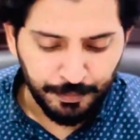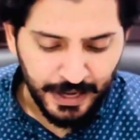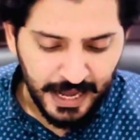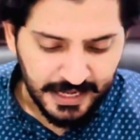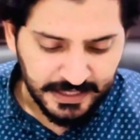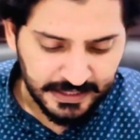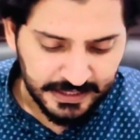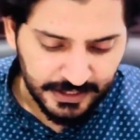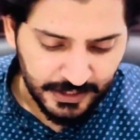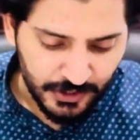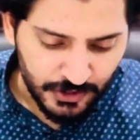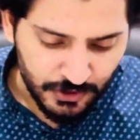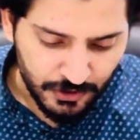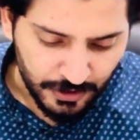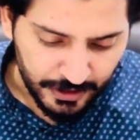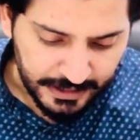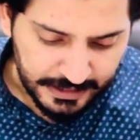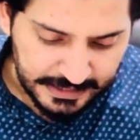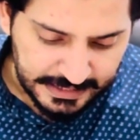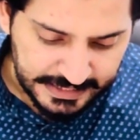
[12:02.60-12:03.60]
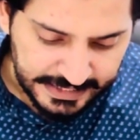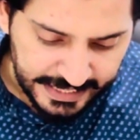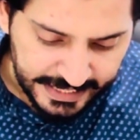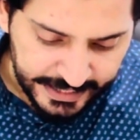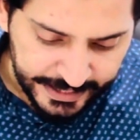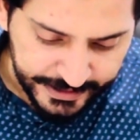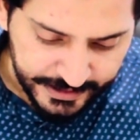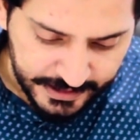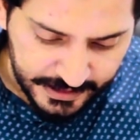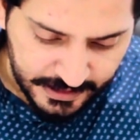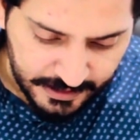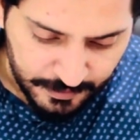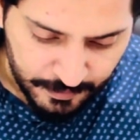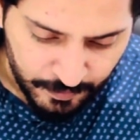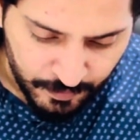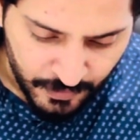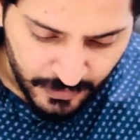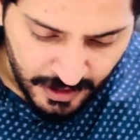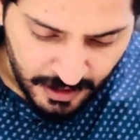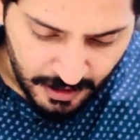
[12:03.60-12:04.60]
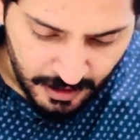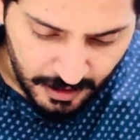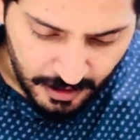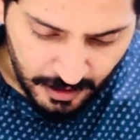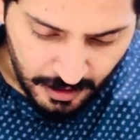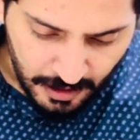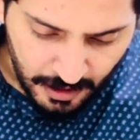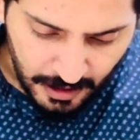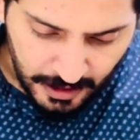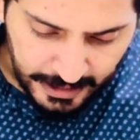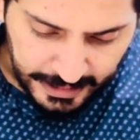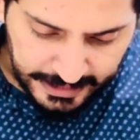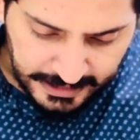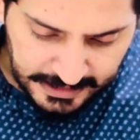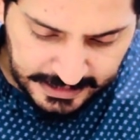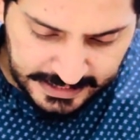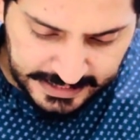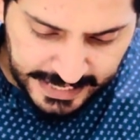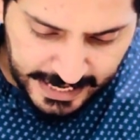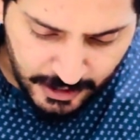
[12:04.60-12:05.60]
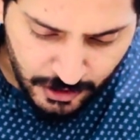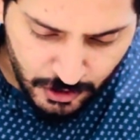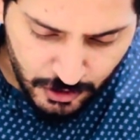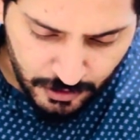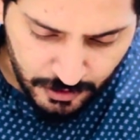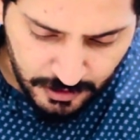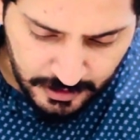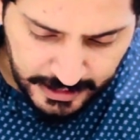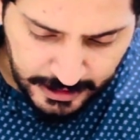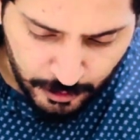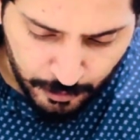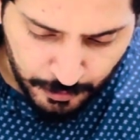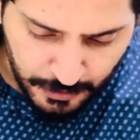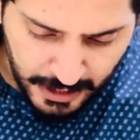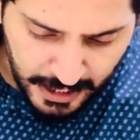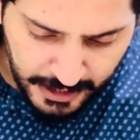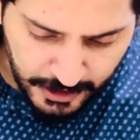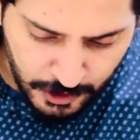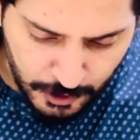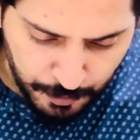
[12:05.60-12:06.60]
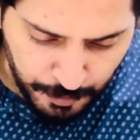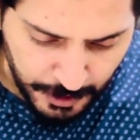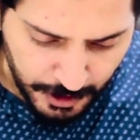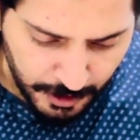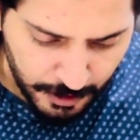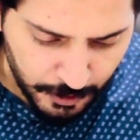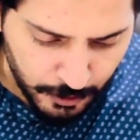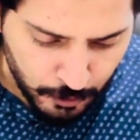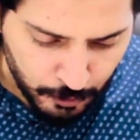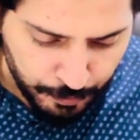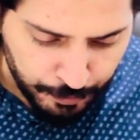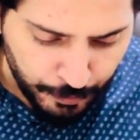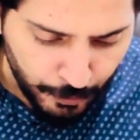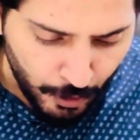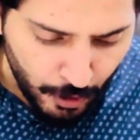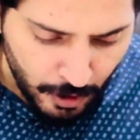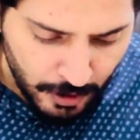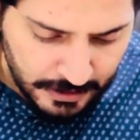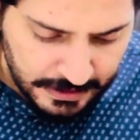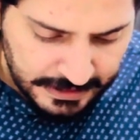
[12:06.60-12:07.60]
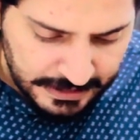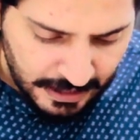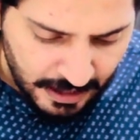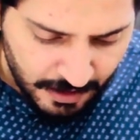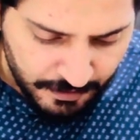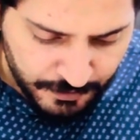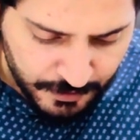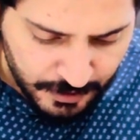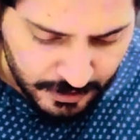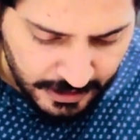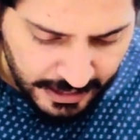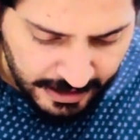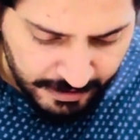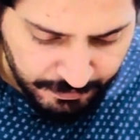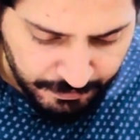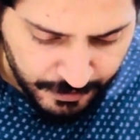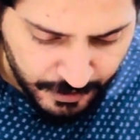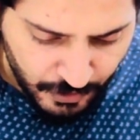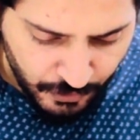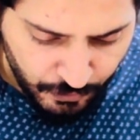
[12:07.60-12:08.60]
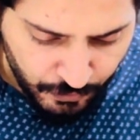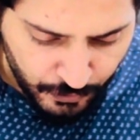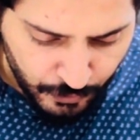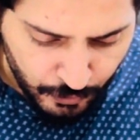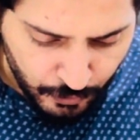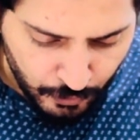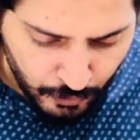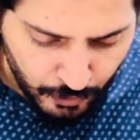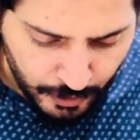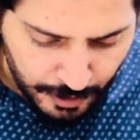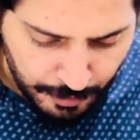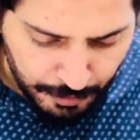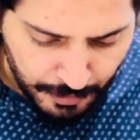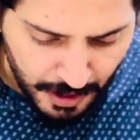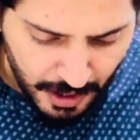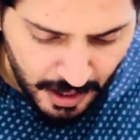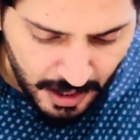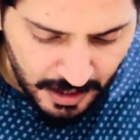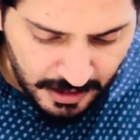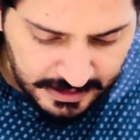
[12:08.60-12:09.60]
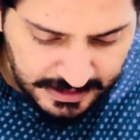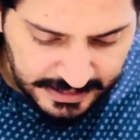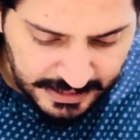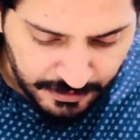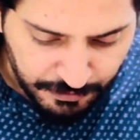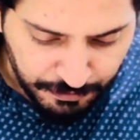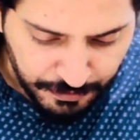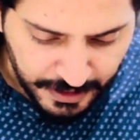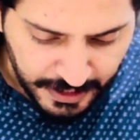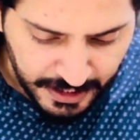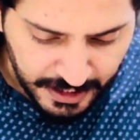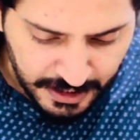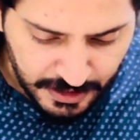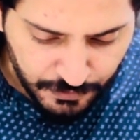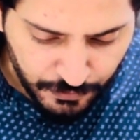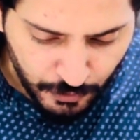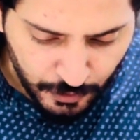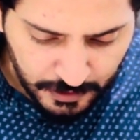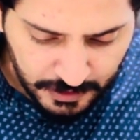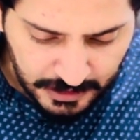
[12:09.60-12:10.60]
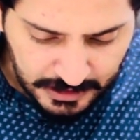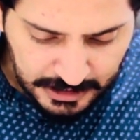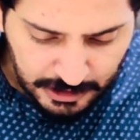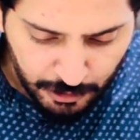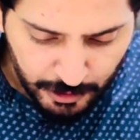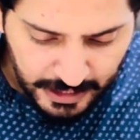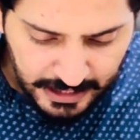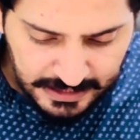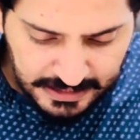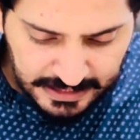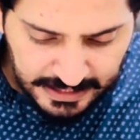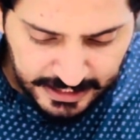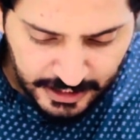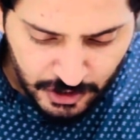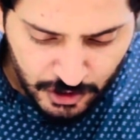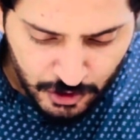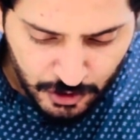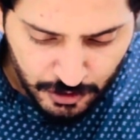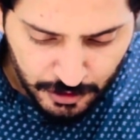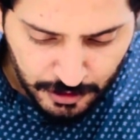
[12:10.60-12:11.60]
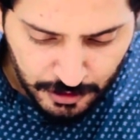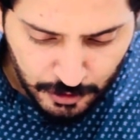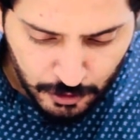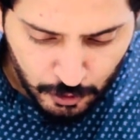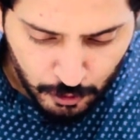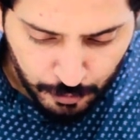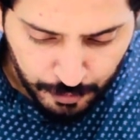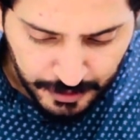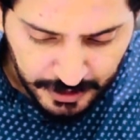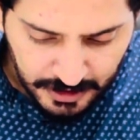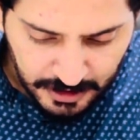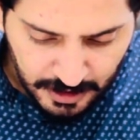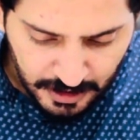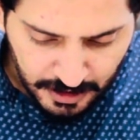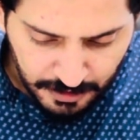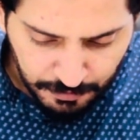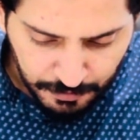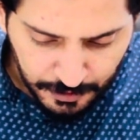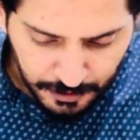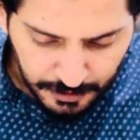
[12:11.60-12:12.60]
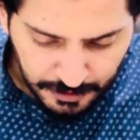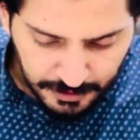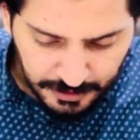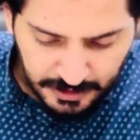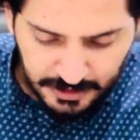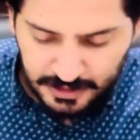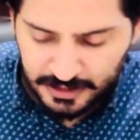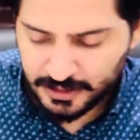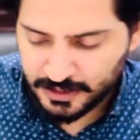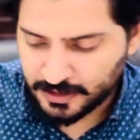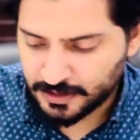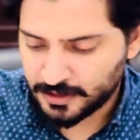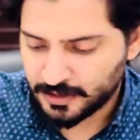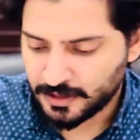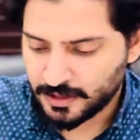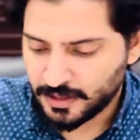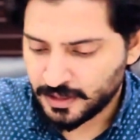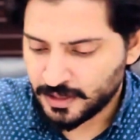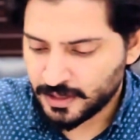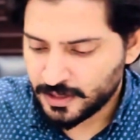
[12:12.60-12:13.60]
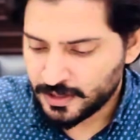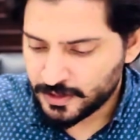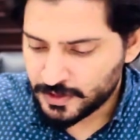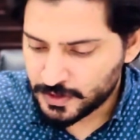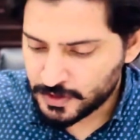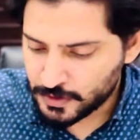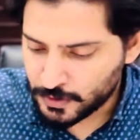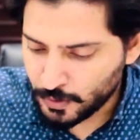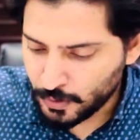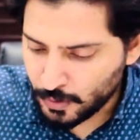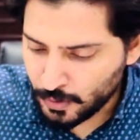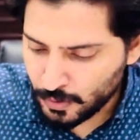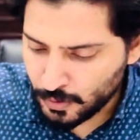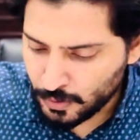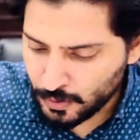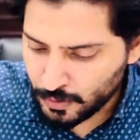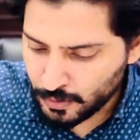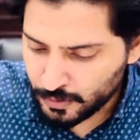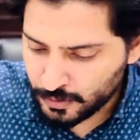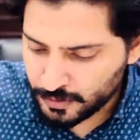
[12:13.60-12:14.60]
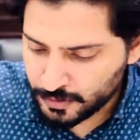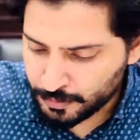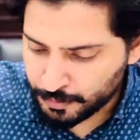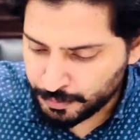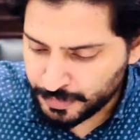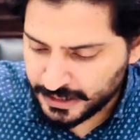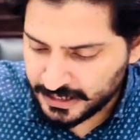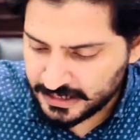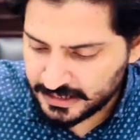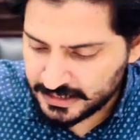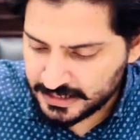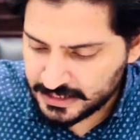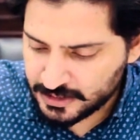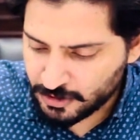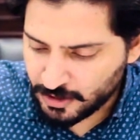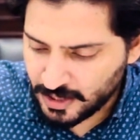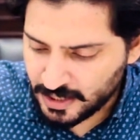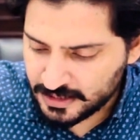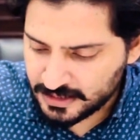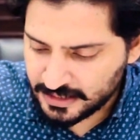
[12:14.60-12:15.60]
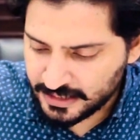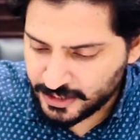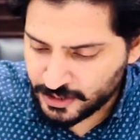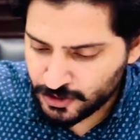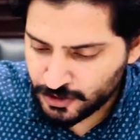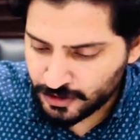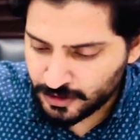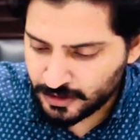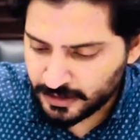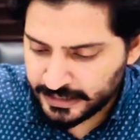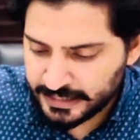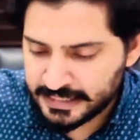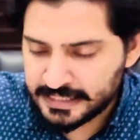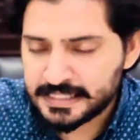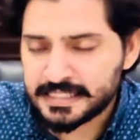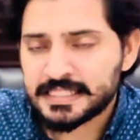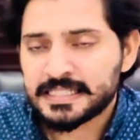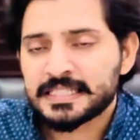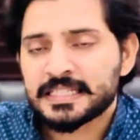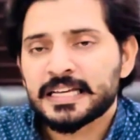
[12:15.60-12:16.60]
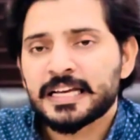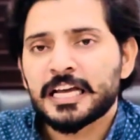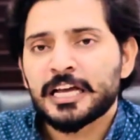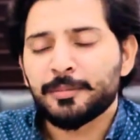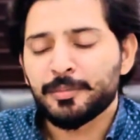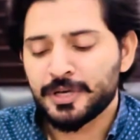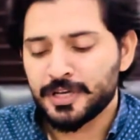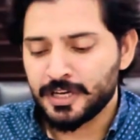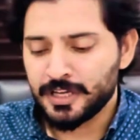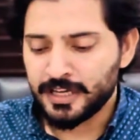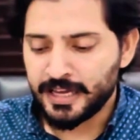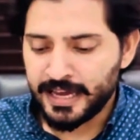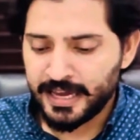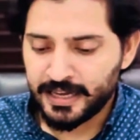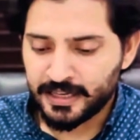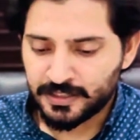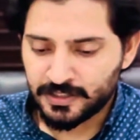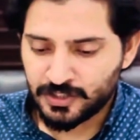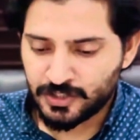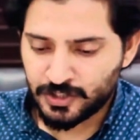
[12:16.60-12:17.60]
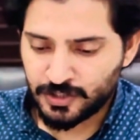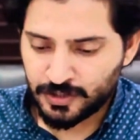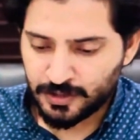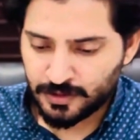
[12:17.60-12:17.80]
passage, it says, in sections that oblige speaker to pause after every few remarks and wait for the translation to be delivered. So, because translation is immediate.